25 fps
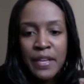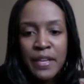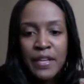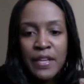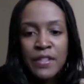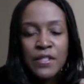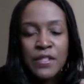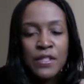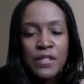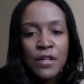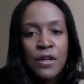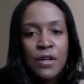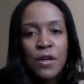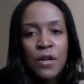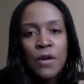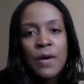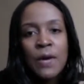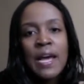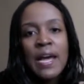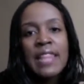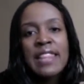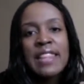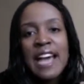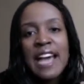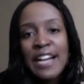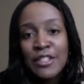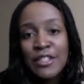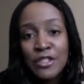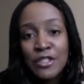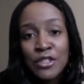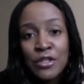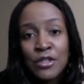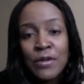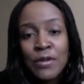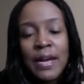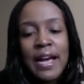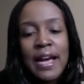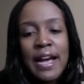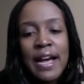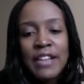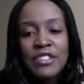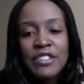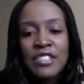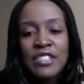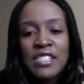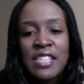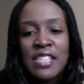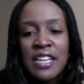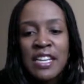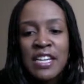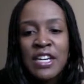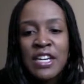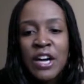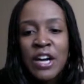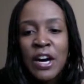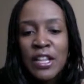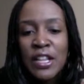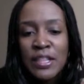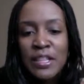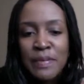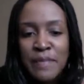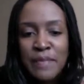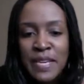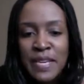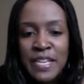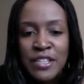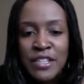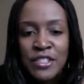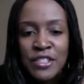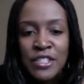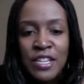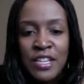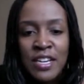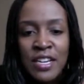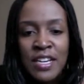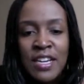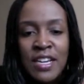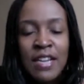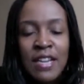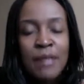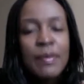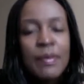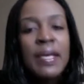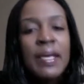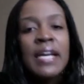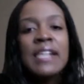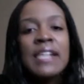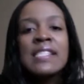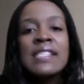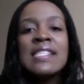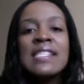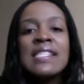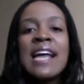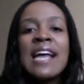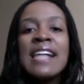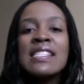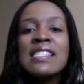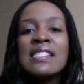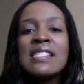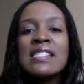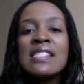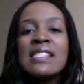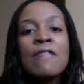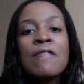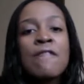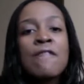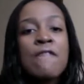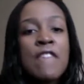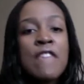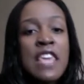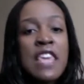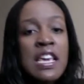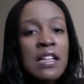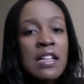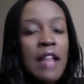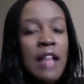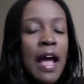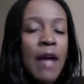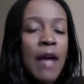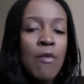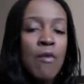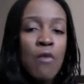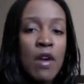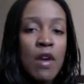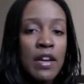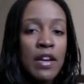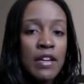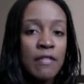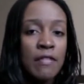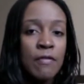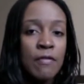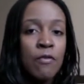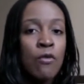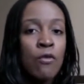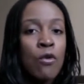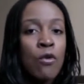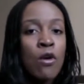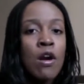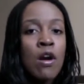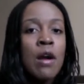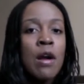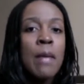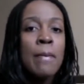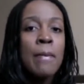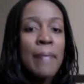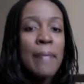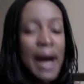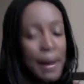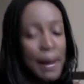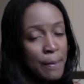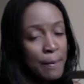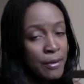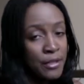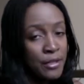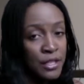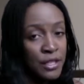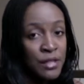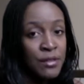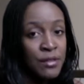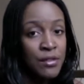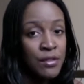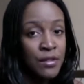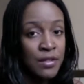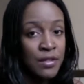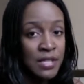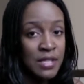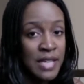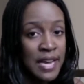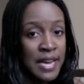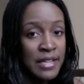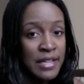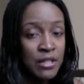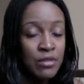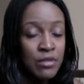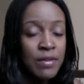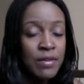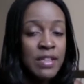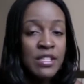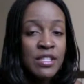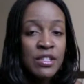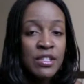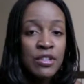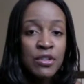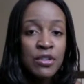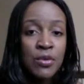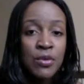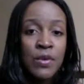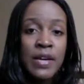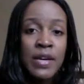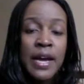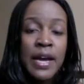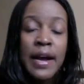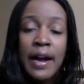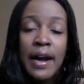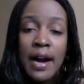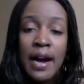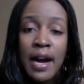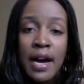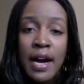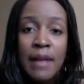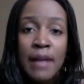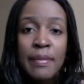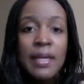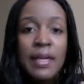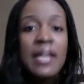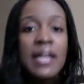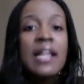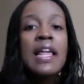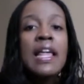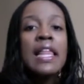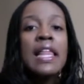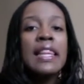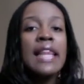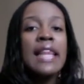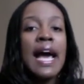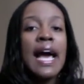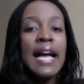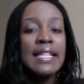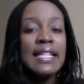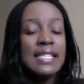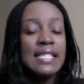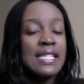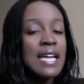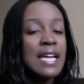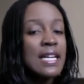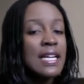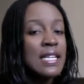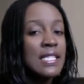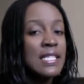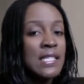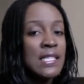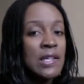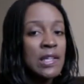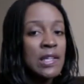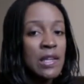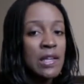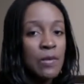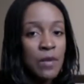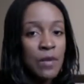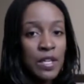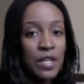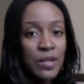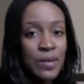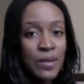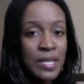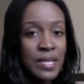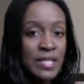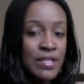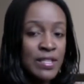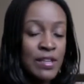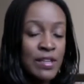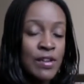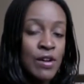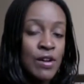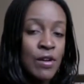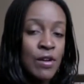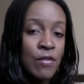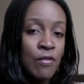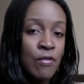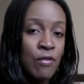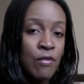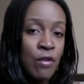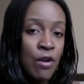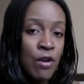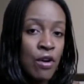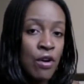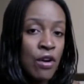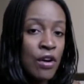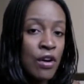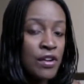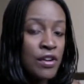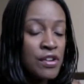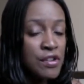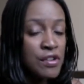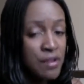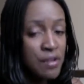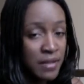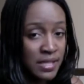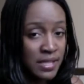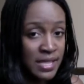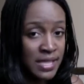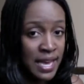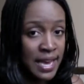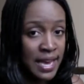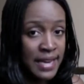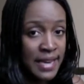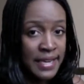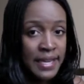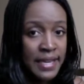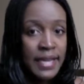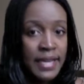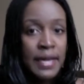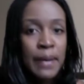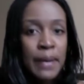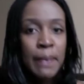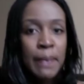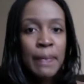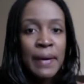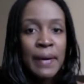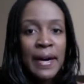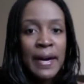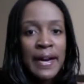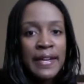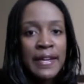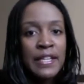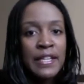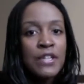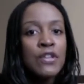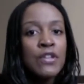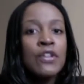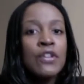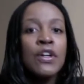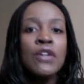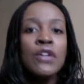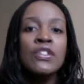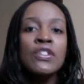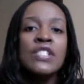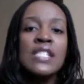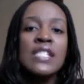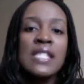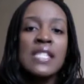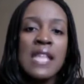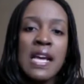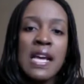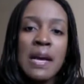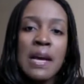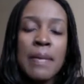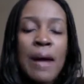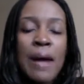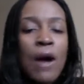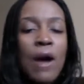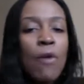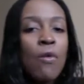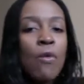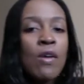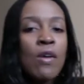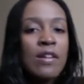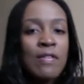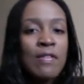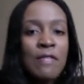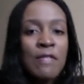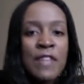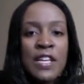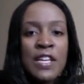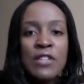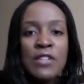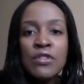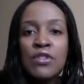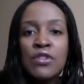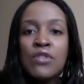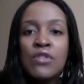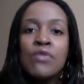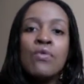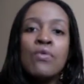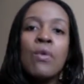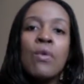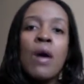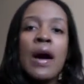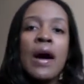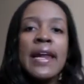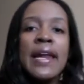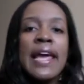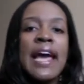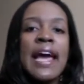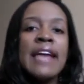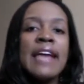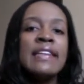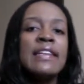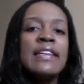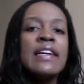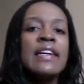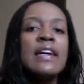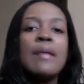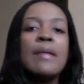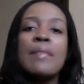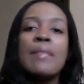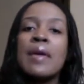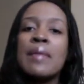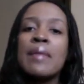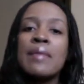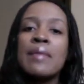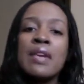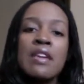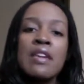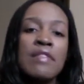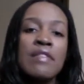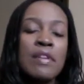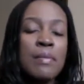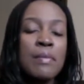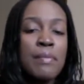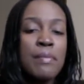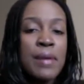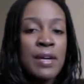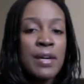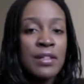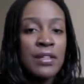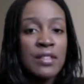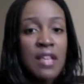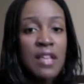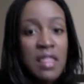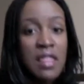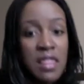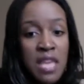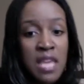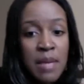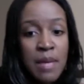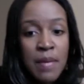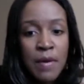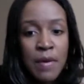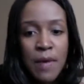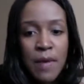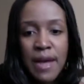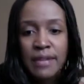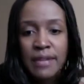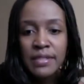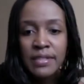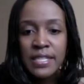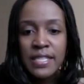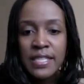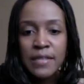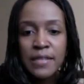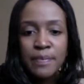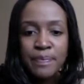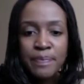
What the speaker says: So, and that shoot, I actually did it on the beach because that's the feel I wanted for my particular site, TherezCouture.com. That's not necessarily what you need to go for on your site, but just think about what feel do you want, and maybe even build a theme around it.